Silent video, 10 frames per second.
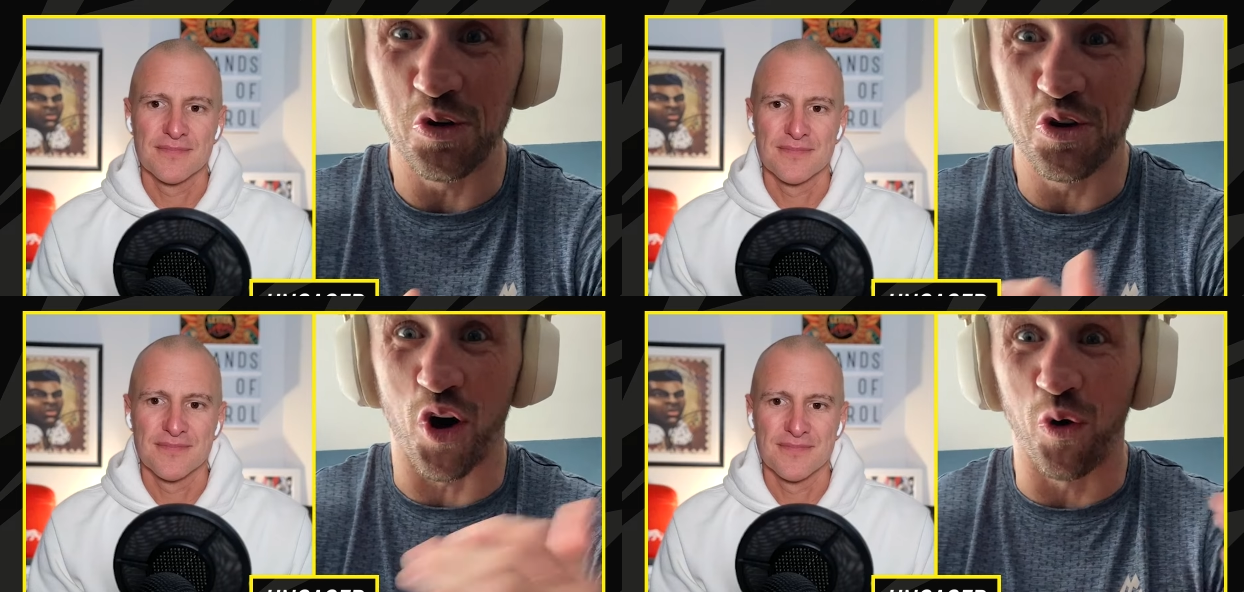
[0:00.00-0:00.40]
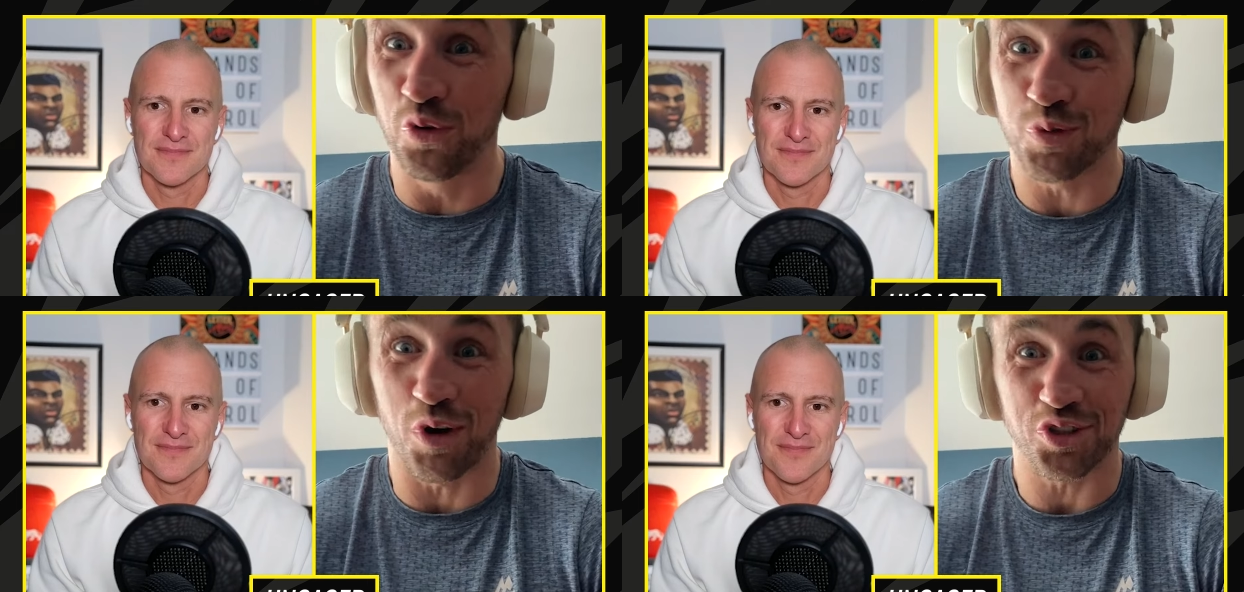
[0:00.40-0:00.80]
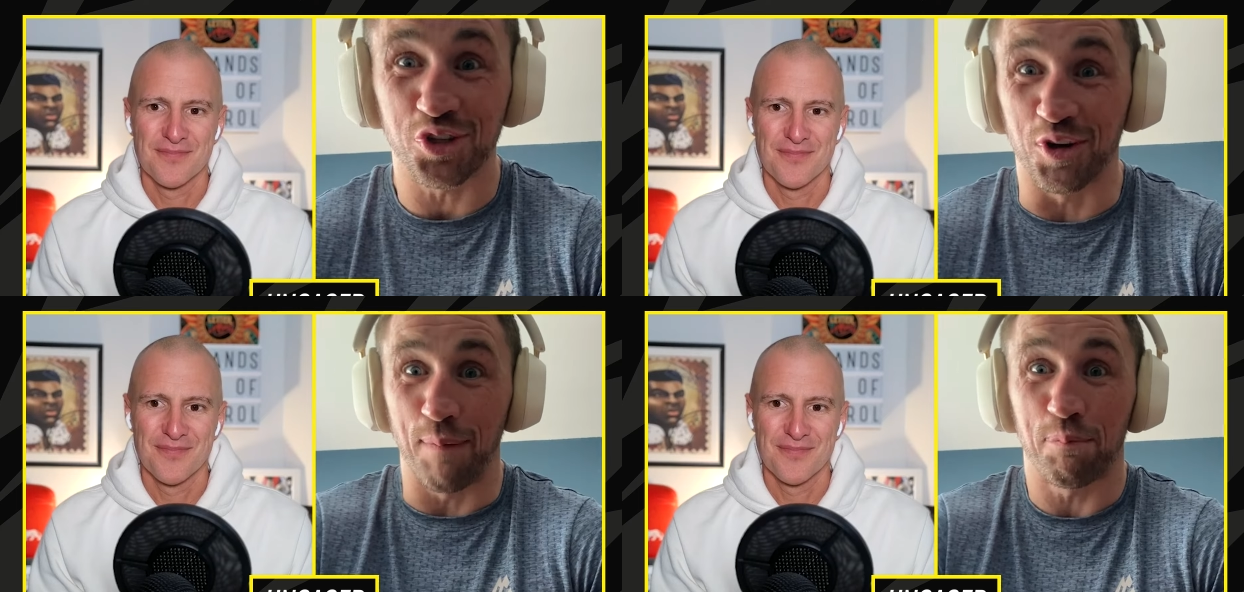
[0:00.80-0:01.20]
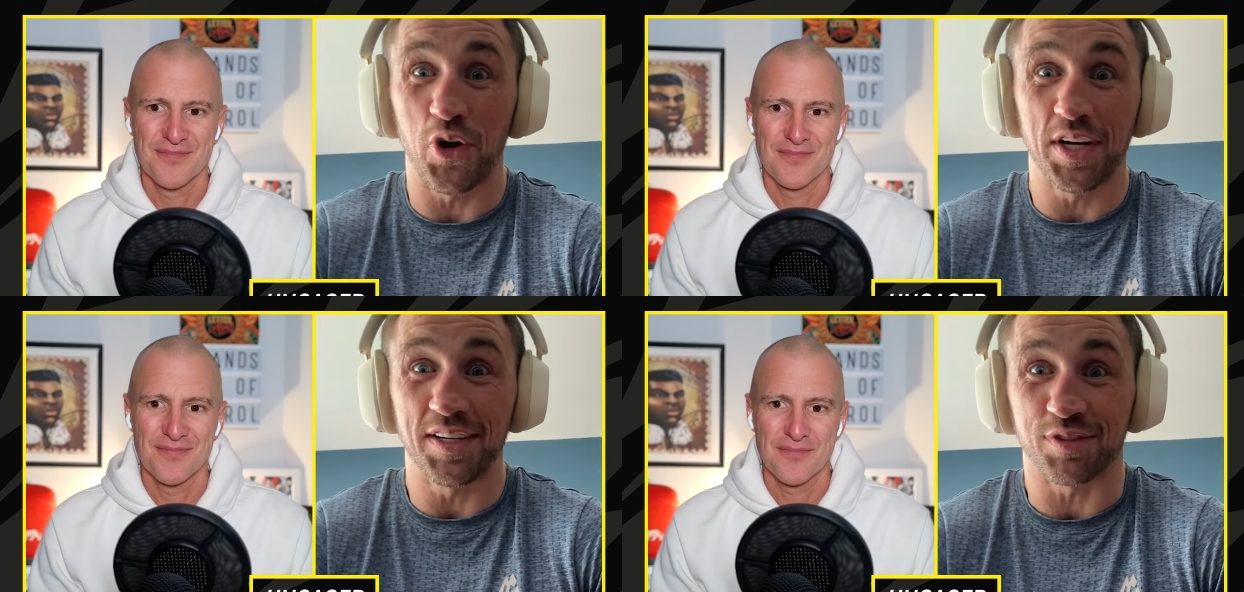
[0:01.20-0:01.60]
Speaker 1: Who knows what's going to
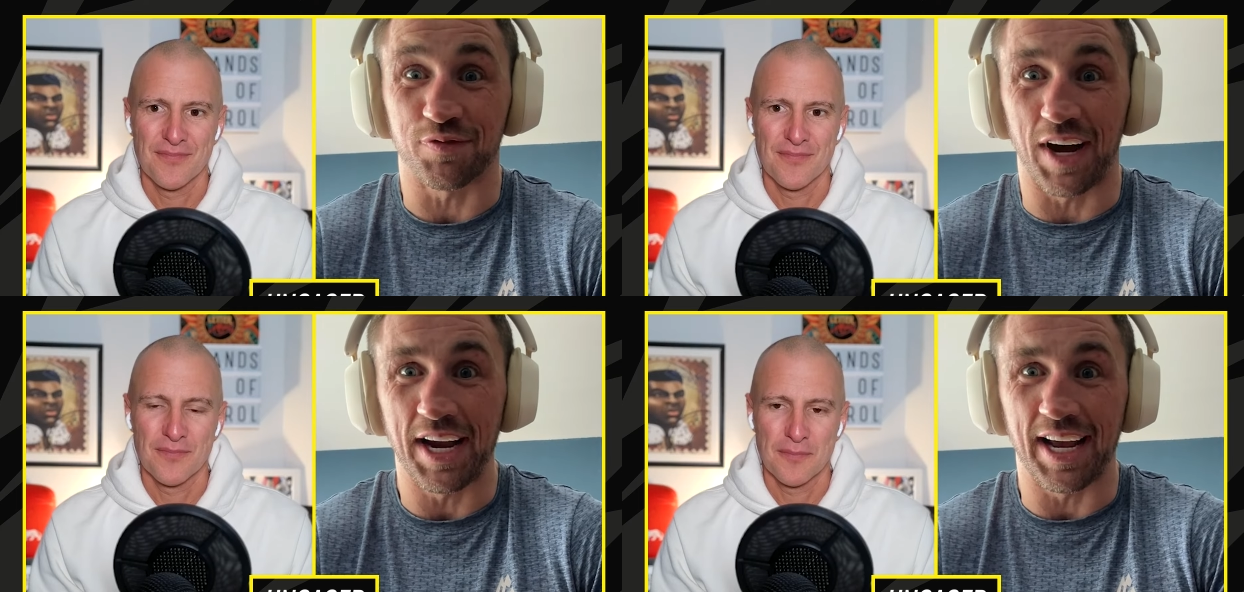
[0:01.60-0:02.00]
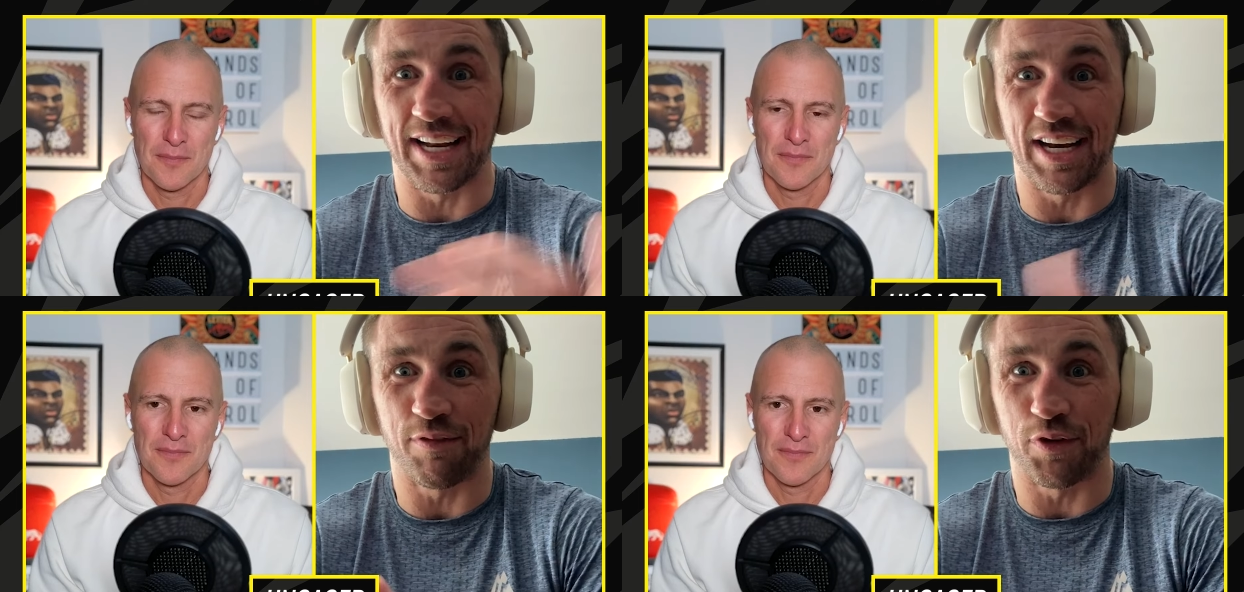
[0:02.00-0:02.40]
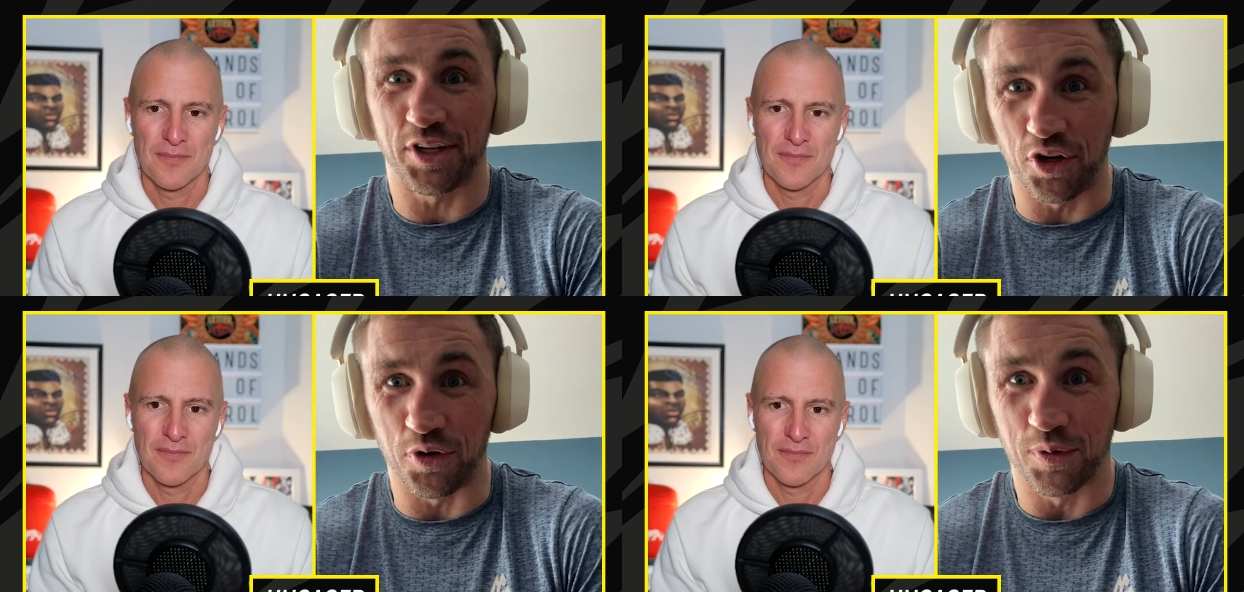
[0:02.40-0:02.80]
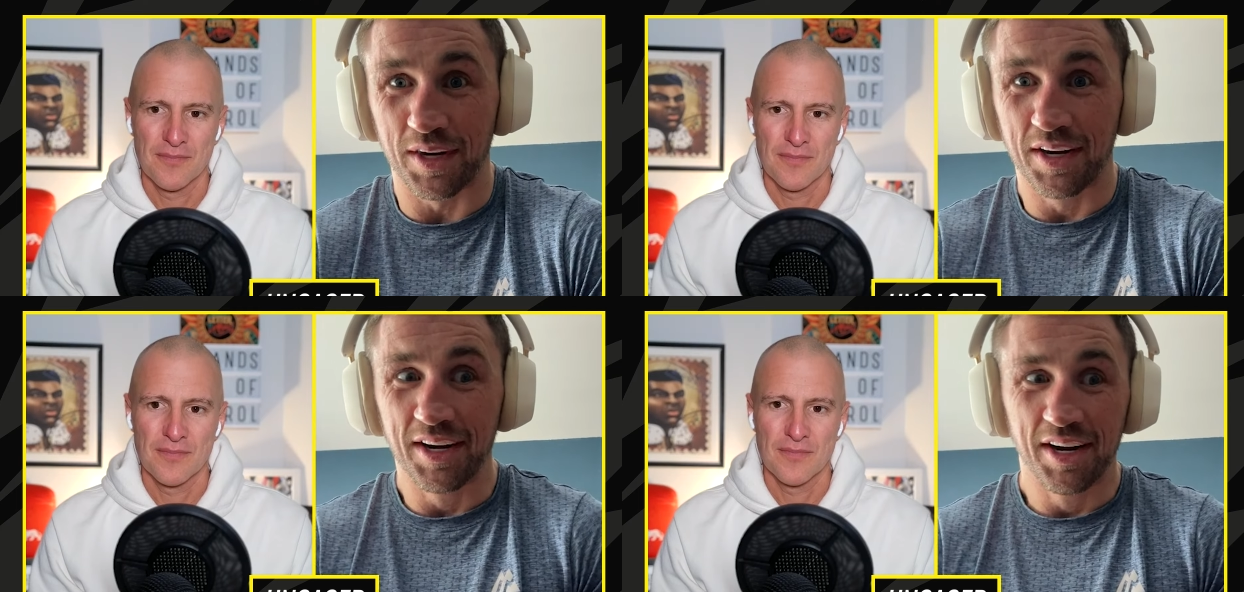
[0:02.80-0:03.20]
happen in this fight? And then if we do,
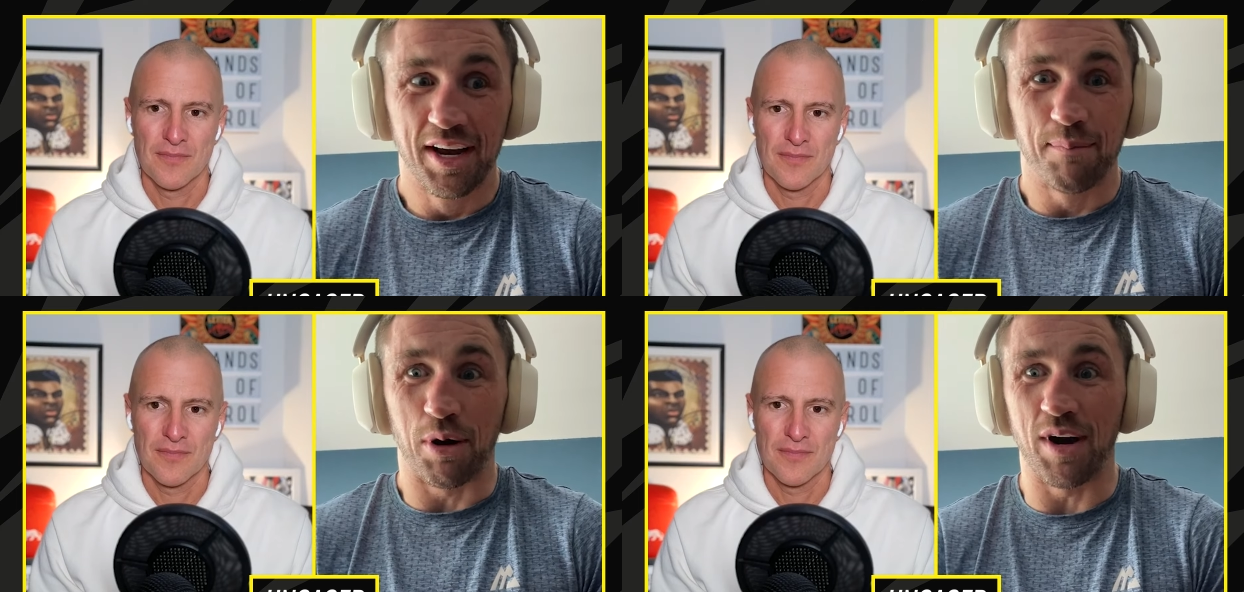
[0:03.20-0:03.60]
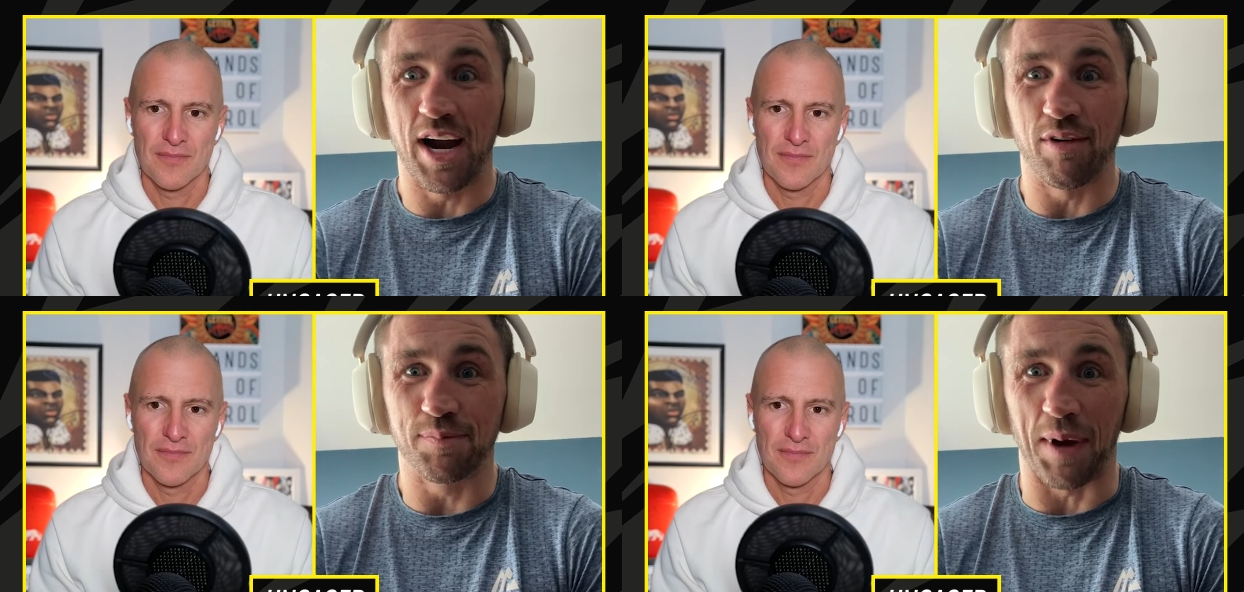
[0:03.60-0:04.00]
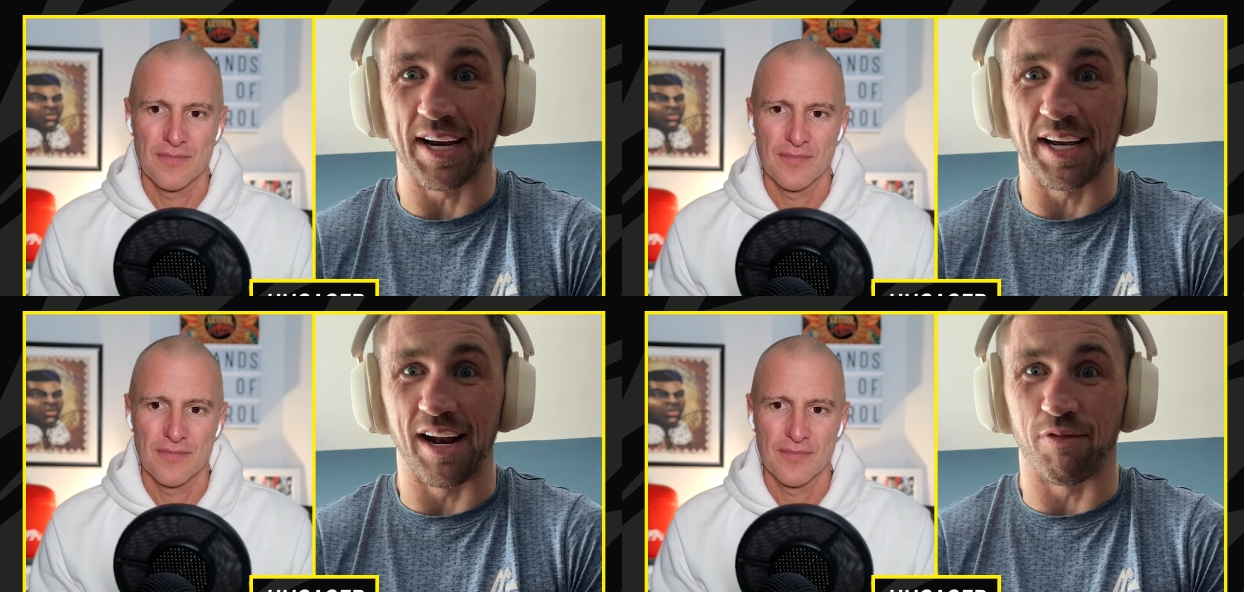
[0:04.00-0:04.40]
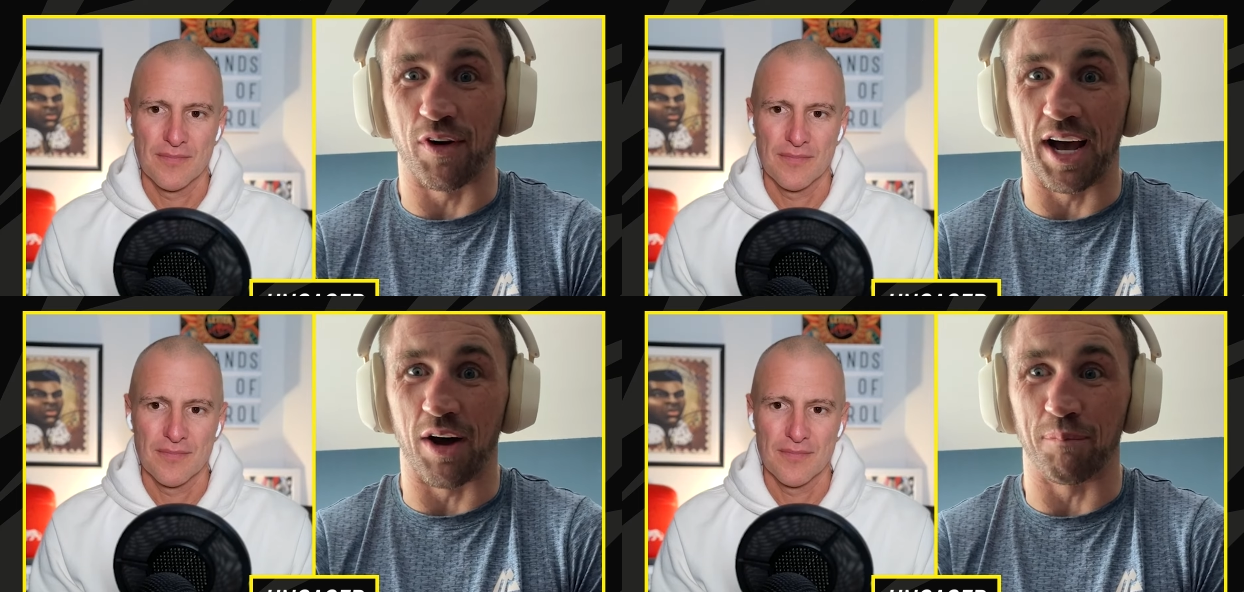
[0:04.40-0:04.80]
Pereira's banging
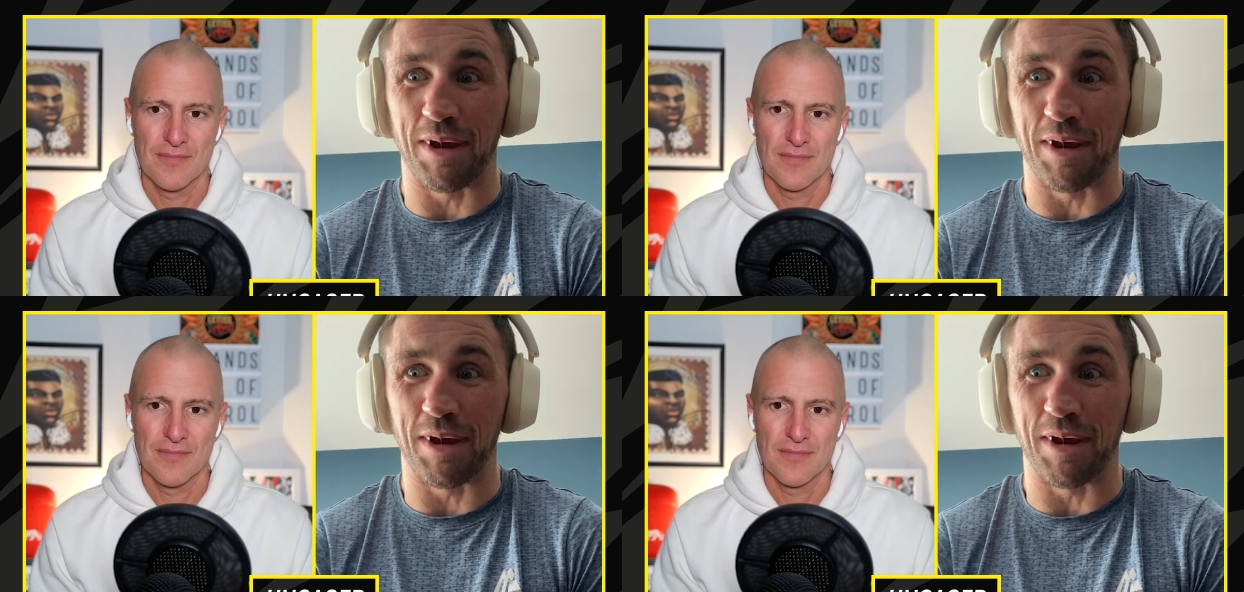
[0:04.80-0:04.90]
everyone out.